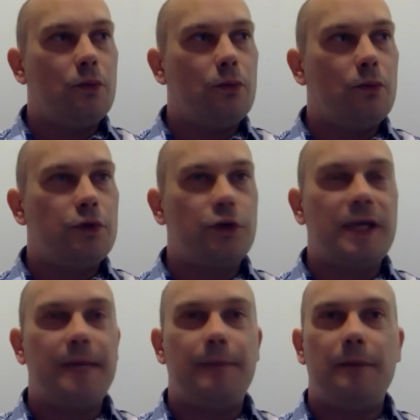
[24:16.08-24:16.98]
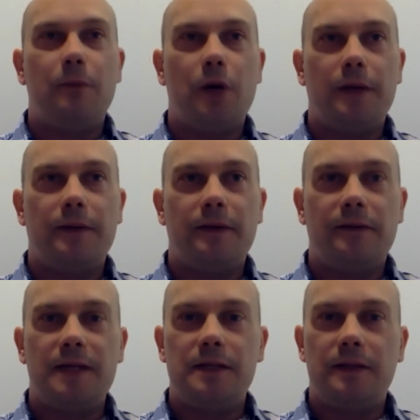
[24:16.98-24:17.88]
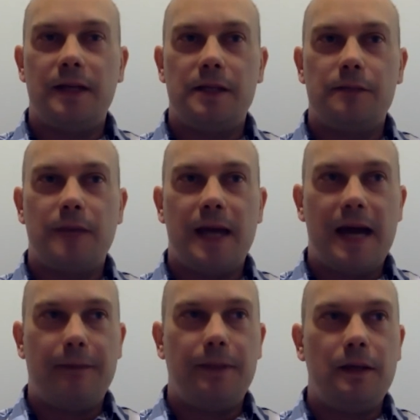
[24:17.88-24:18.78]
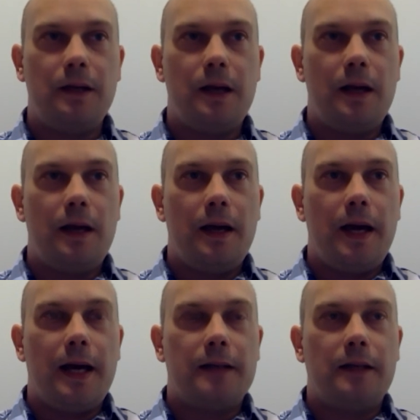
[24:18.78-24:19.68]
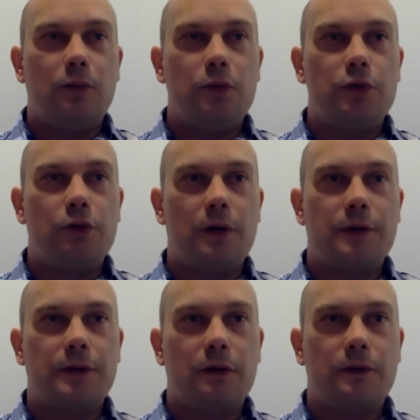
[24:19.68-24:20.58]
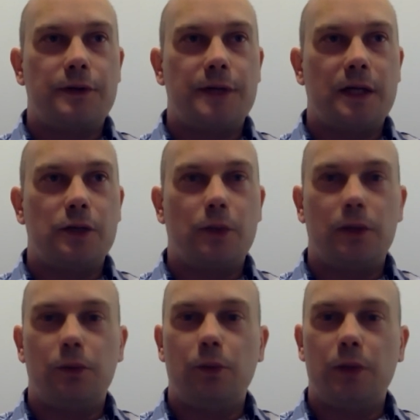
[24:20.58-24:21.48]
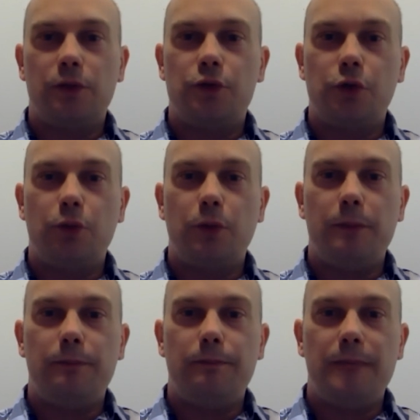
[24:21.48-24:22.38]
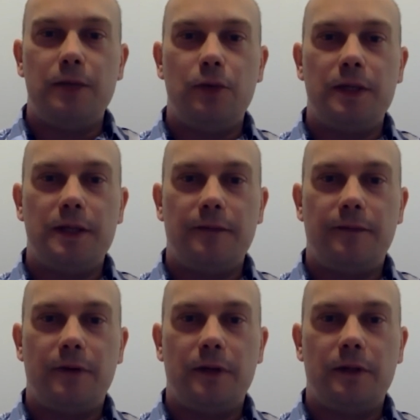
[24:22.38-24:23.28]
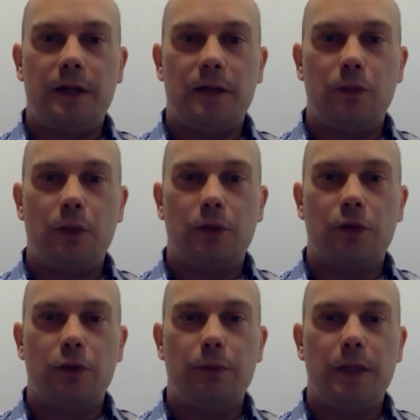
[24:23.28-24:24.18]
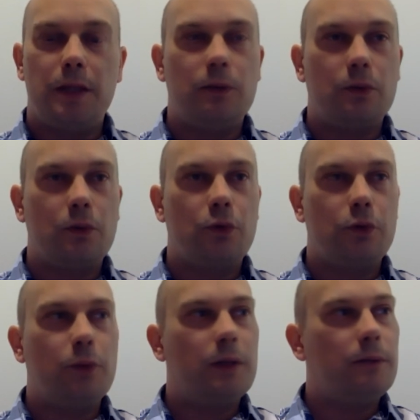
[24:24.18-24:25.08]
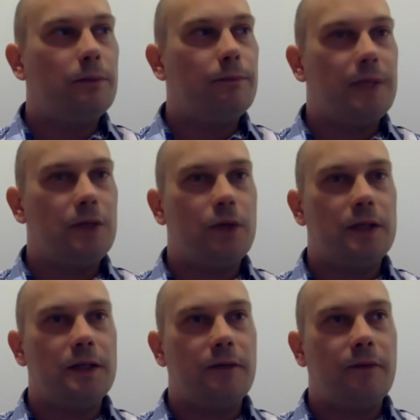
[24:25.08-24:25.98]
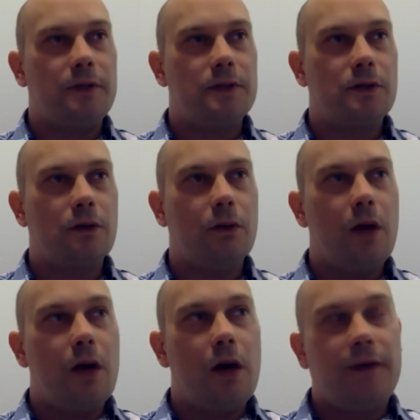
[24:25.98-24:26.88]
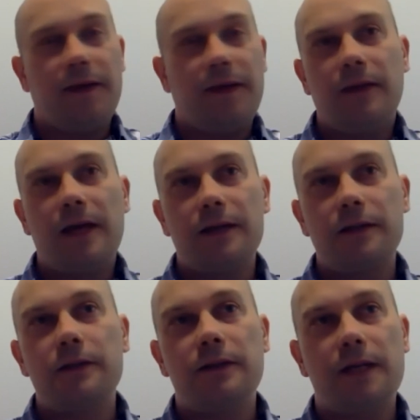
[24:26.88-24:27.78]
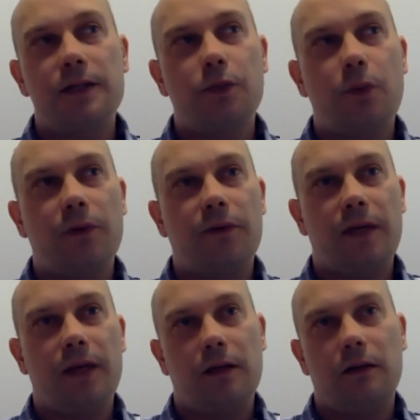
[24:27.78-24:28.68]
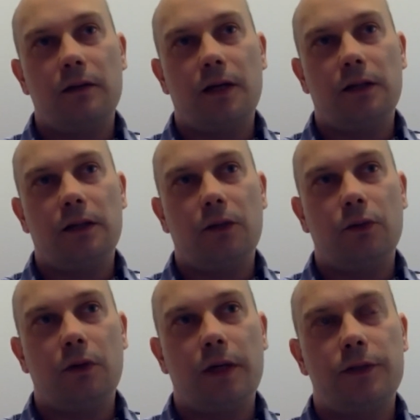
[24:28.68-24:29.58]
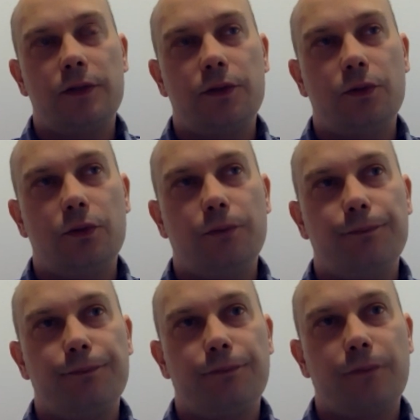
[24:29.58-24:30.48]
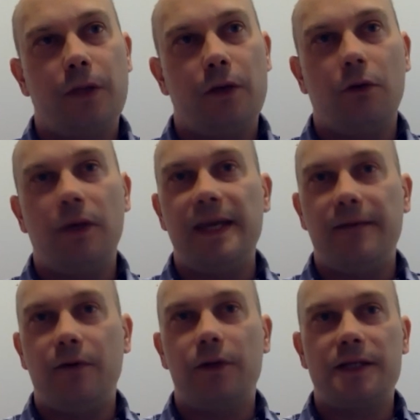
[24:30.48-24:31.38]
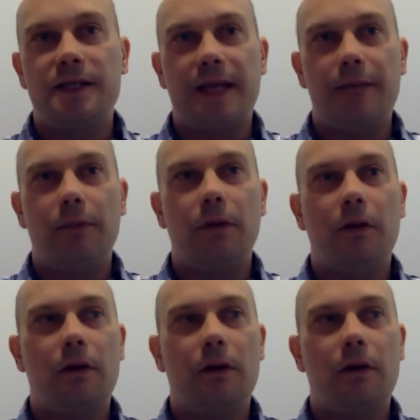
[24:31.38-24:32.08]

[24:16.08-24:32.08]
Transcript: should keep in mind that these things may happen, and then we should ask ourselves what should we be doing different, and what could we be doing different. So I think that's one thing that I would like to, you know, leave on the table.